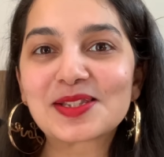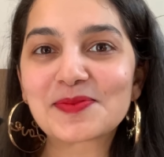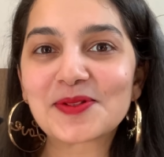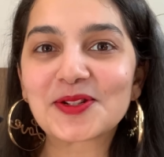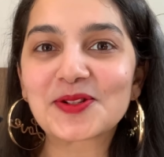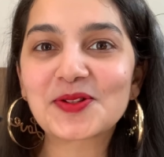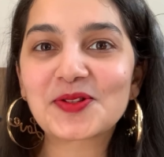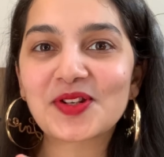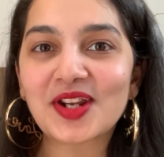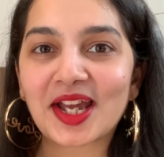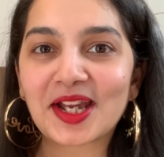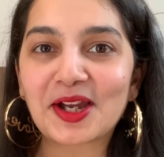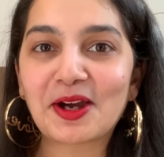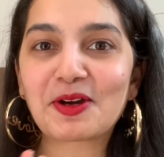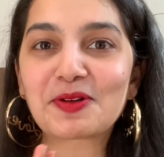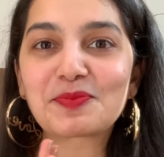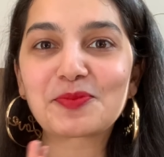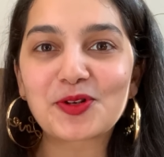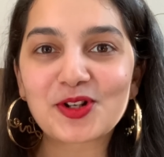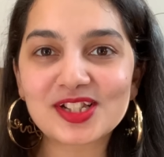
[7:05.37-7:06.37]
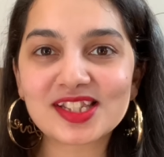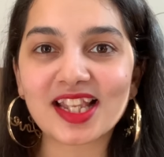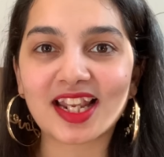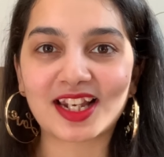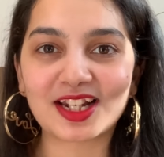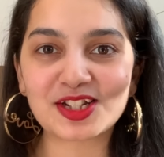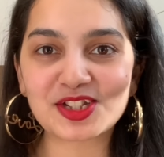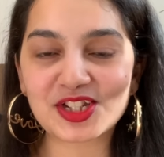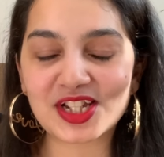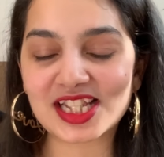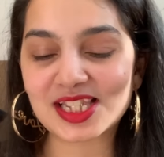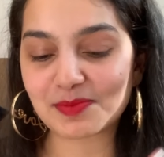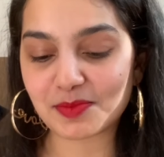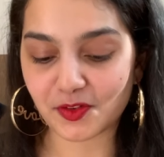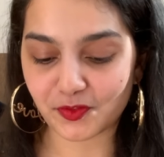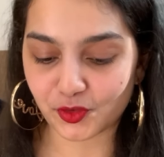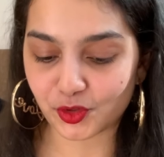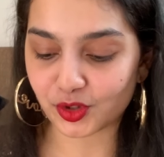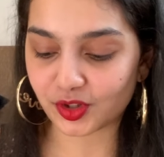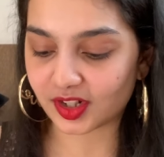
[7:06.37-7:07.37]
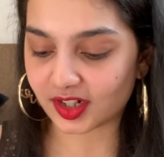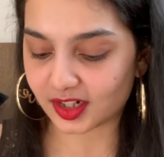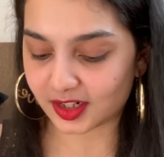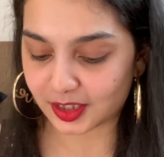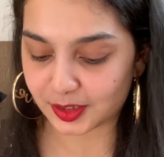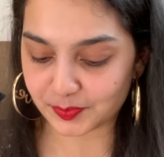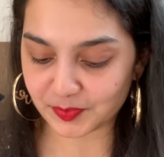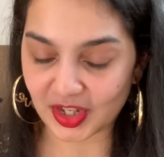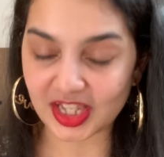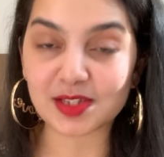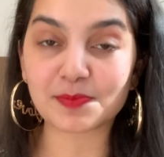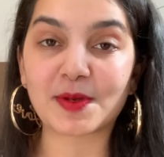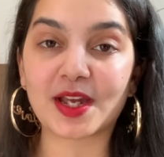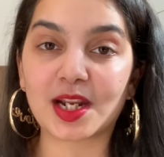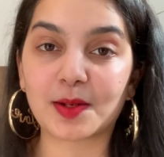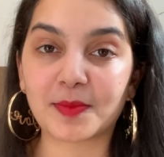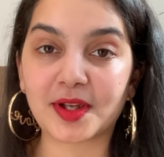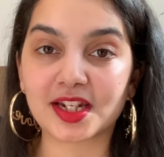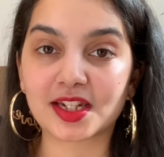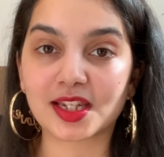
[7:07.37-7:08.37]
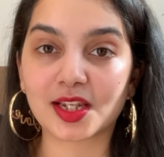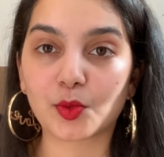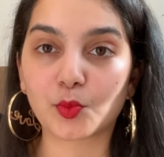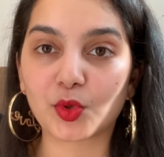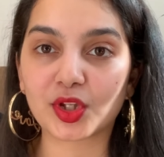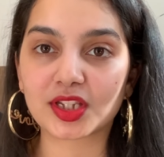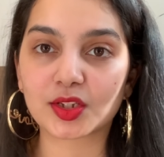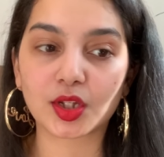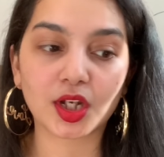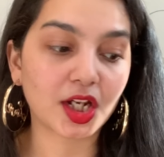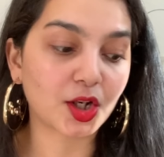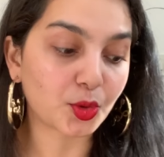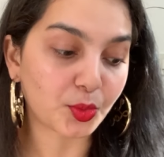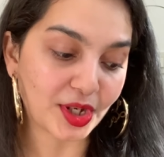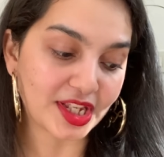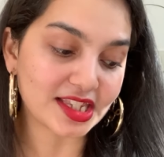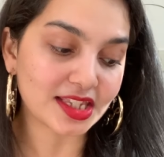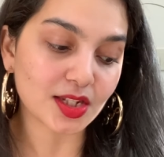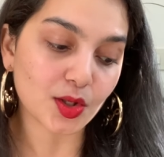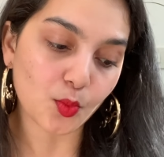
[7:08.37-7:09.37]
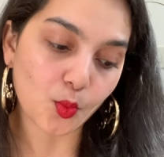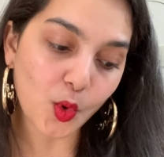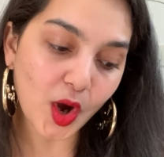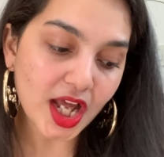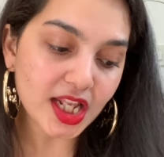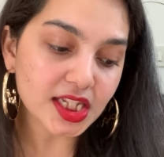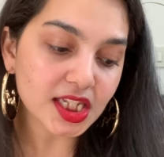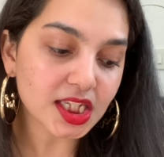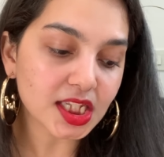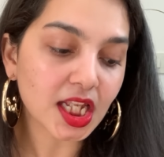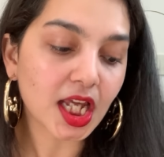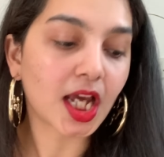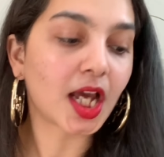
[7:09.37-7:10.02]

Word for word: me to try out more subtle shades before experimenting with crazy ones.